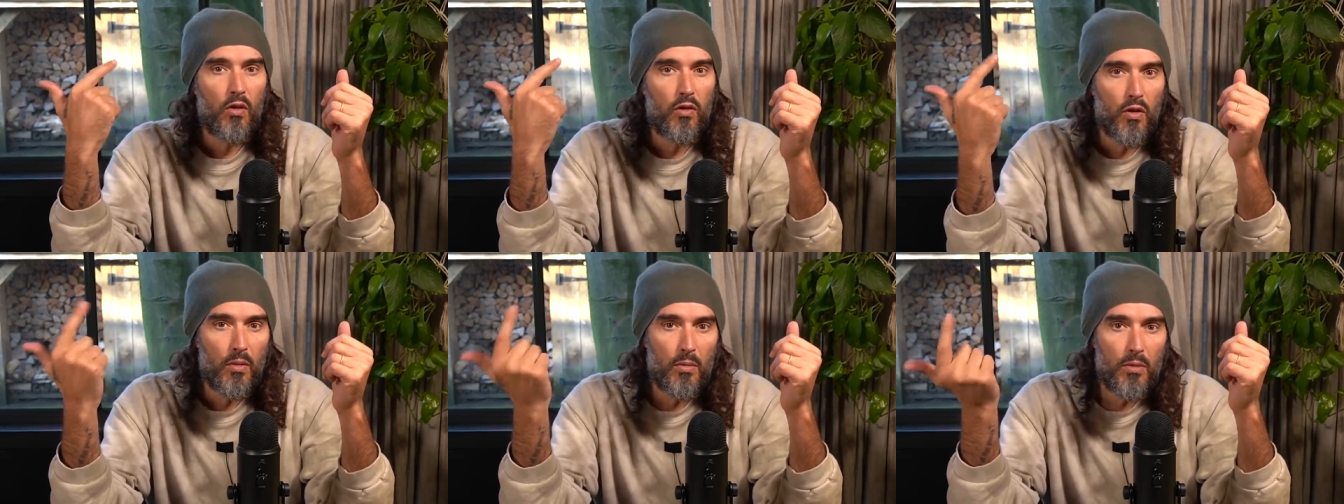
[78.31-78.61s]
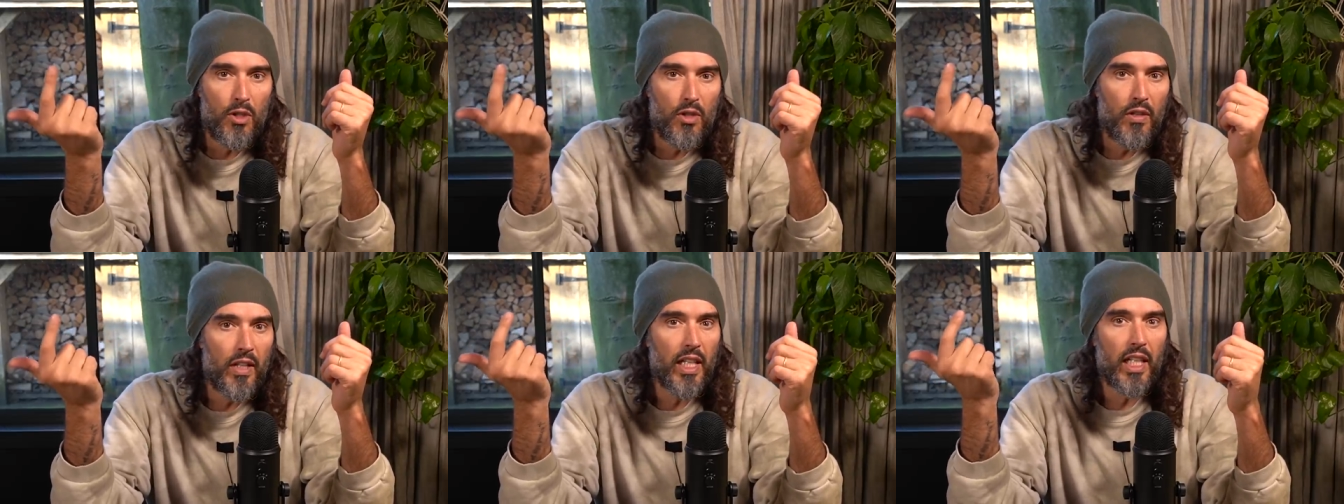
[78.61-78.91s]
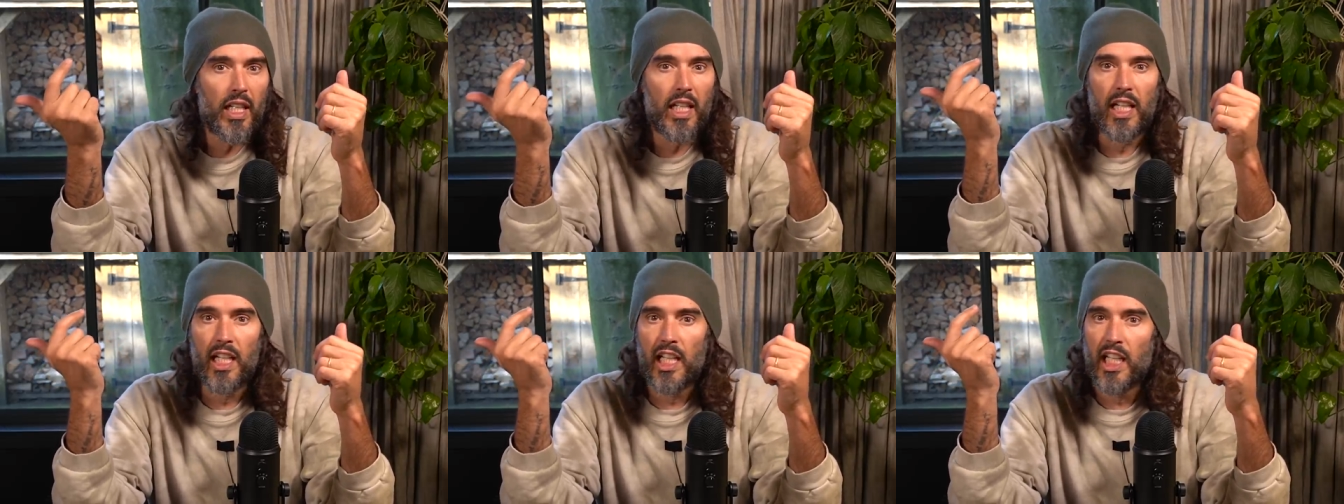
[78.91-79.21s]
from
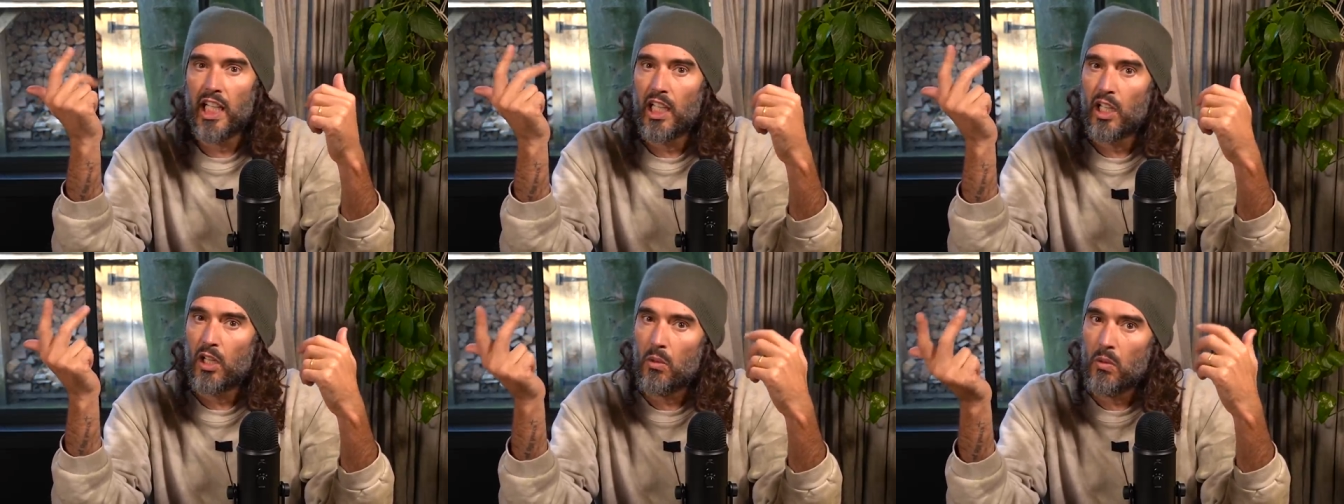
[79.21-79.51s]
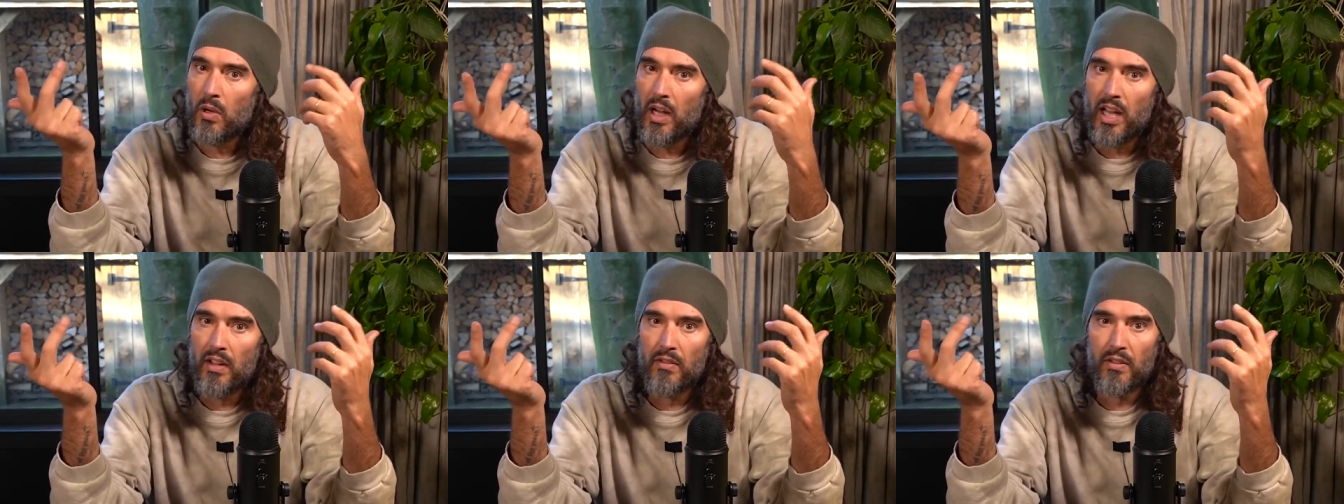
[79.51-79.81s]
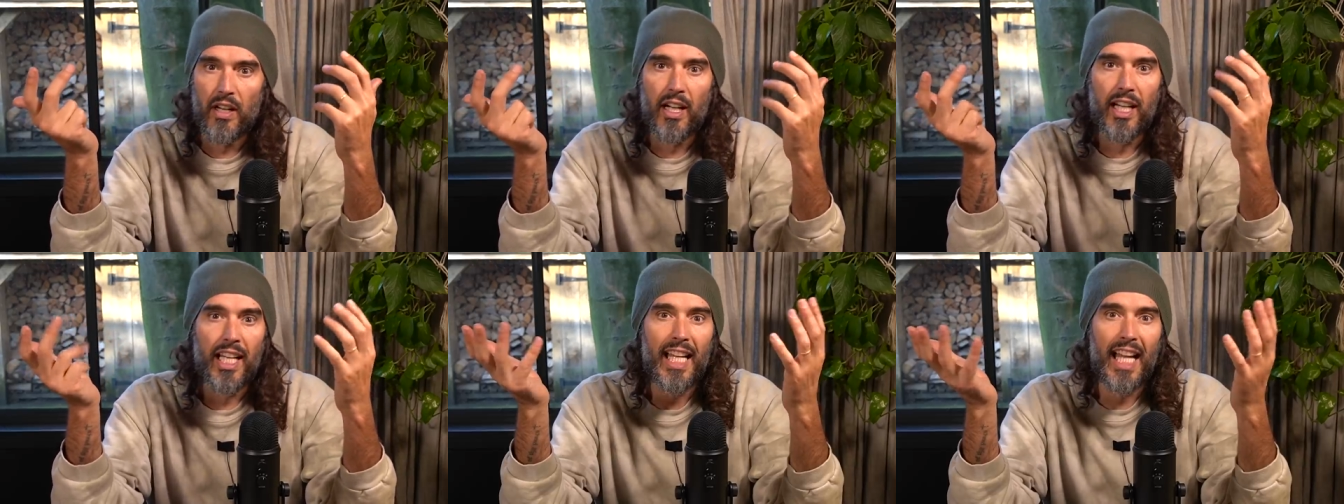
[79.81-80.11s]
drinking or
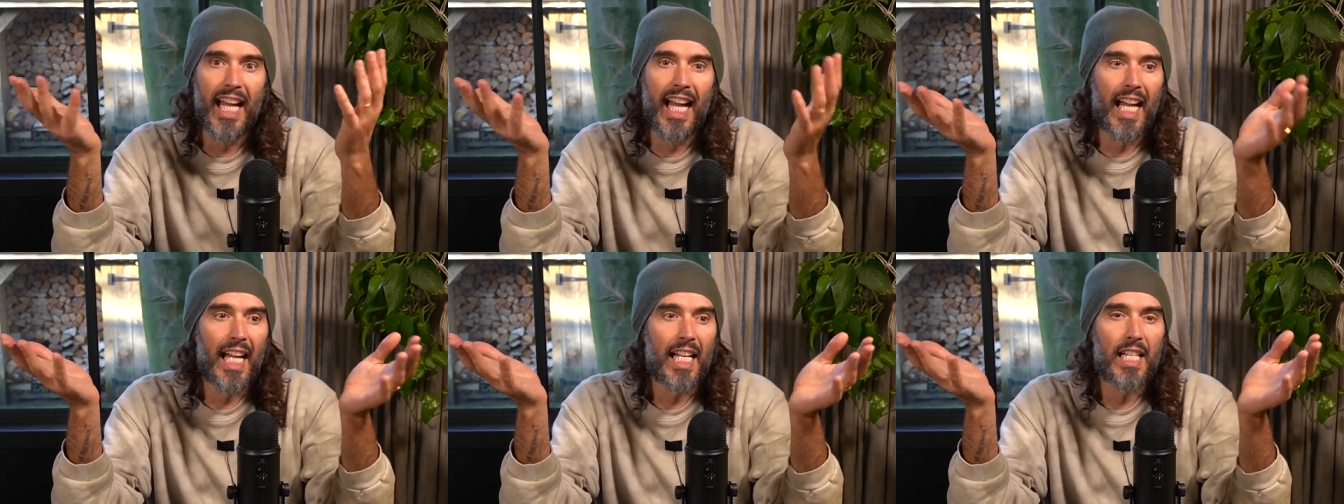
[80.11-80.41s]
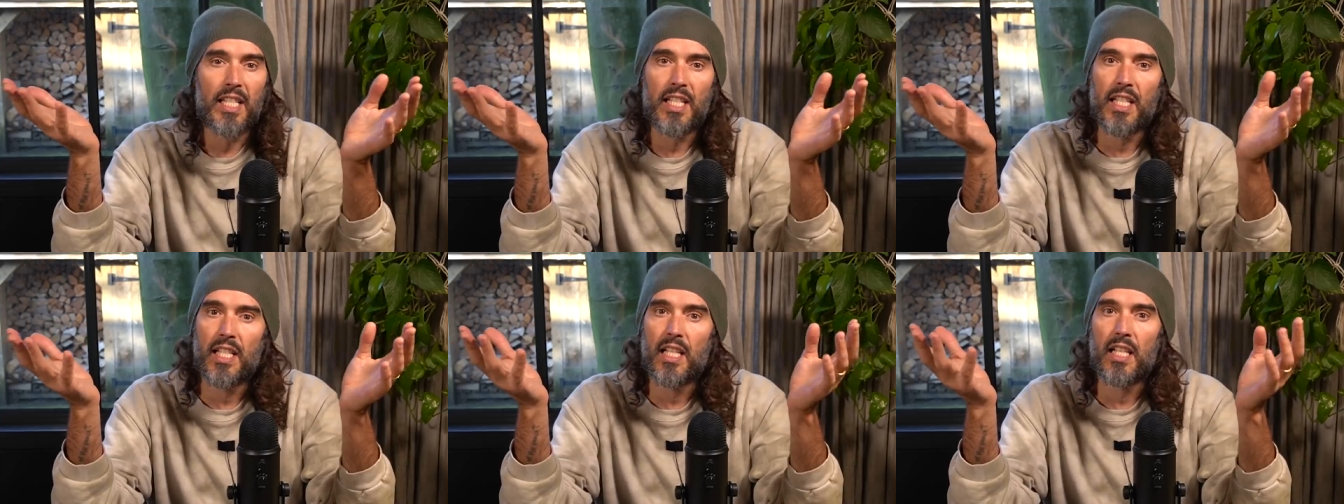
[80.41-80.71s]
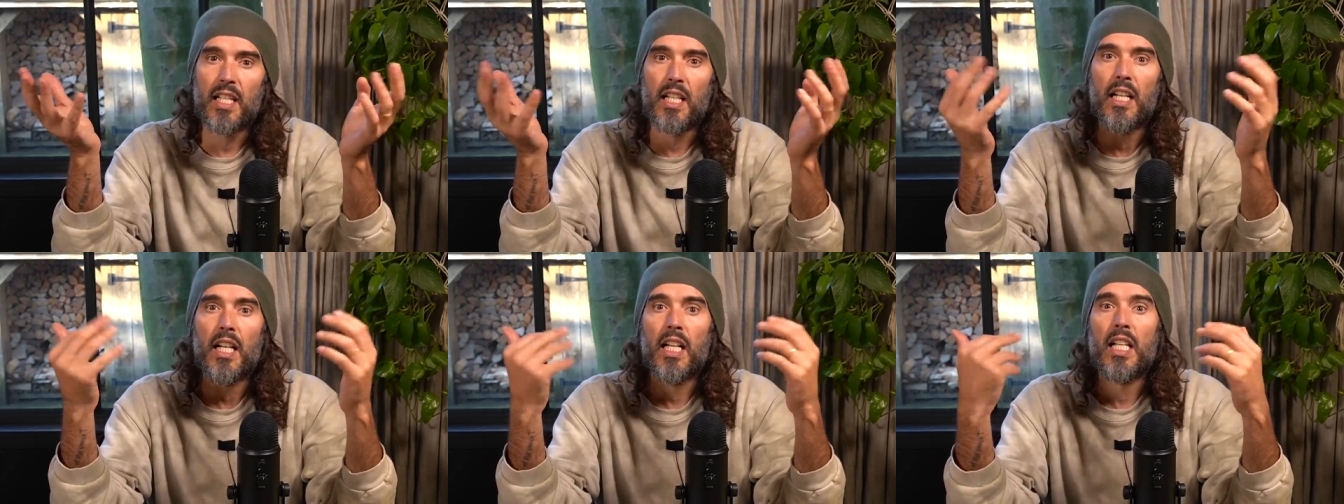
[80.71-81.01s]
whatever, it has a,